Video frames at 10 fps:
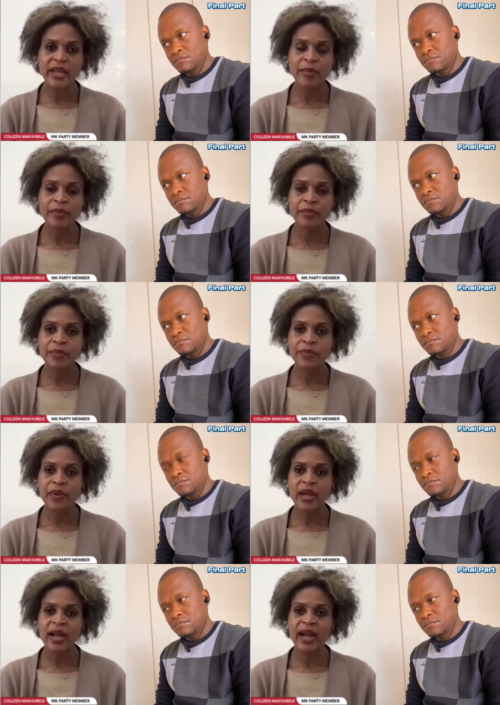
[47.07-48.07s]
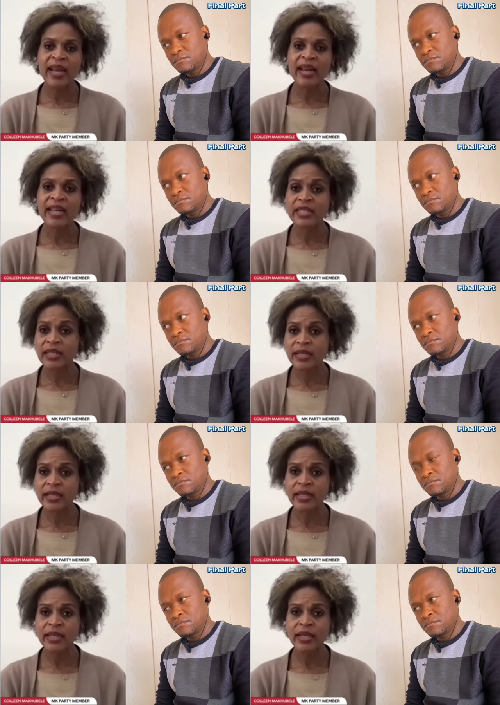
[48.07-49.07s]
Speaker 1: um,
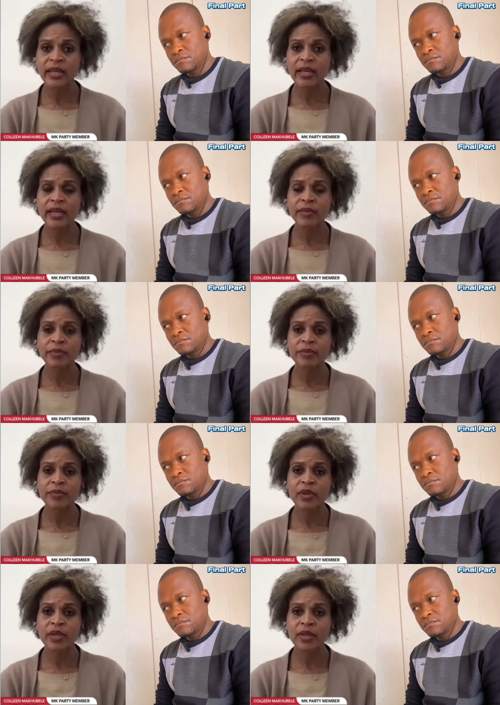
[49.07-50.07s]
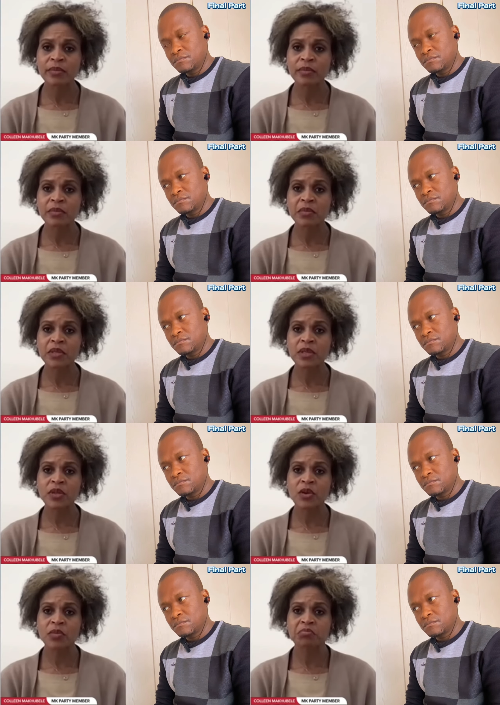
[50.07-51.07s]
allegedly, um, um
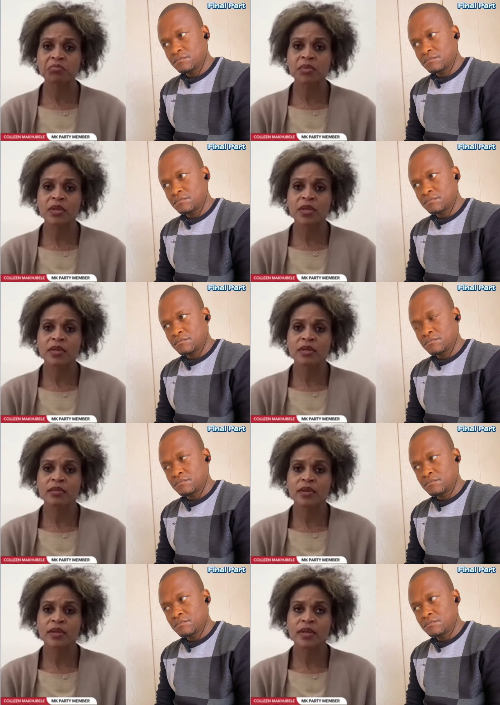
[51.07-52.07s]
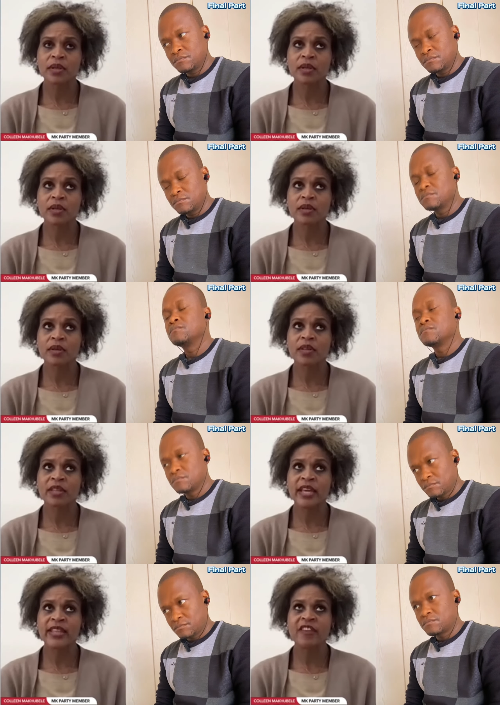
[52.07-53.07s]
you know, uh,
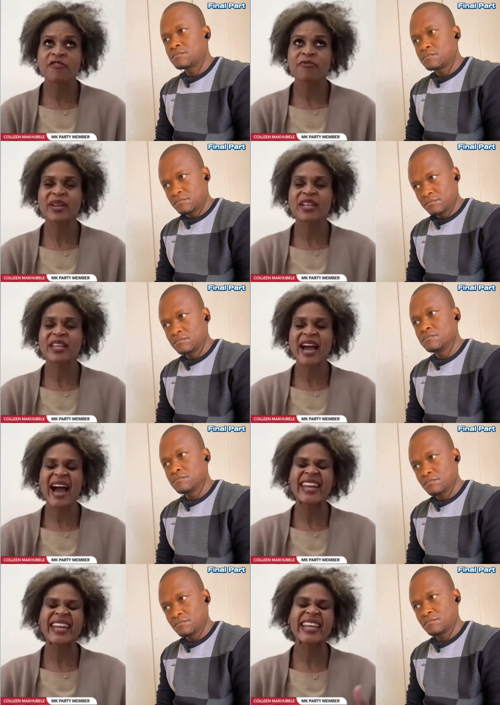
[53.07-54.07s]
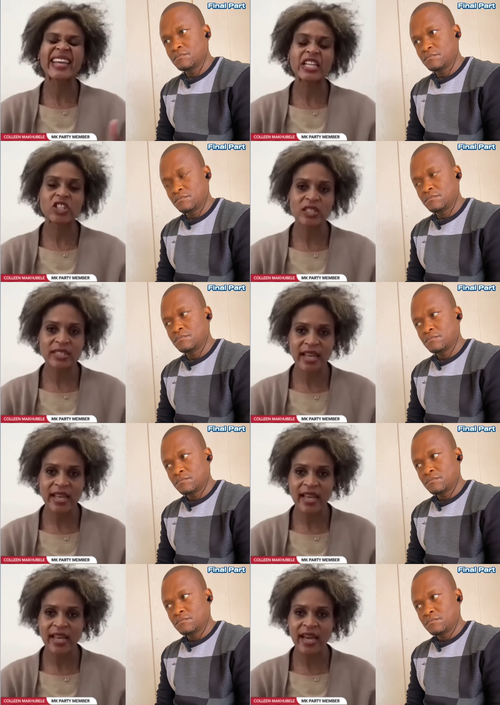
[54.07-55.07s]
there have been there are allegations
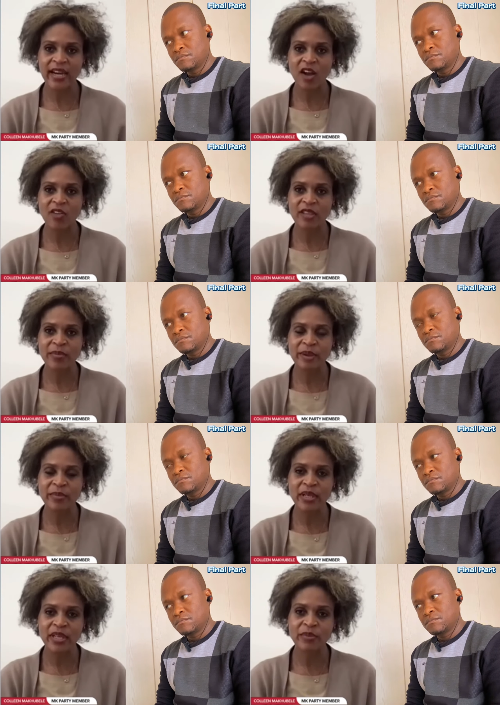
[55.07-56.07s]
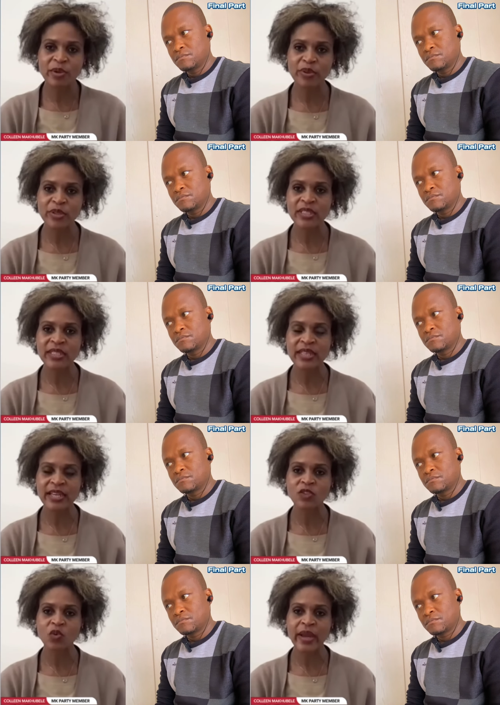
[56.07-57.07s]
are, are around them. Maybe let me put it in
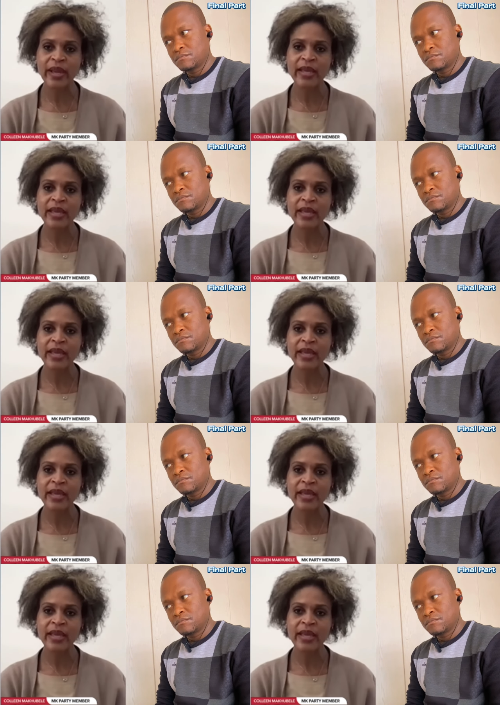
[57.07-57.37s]
that way,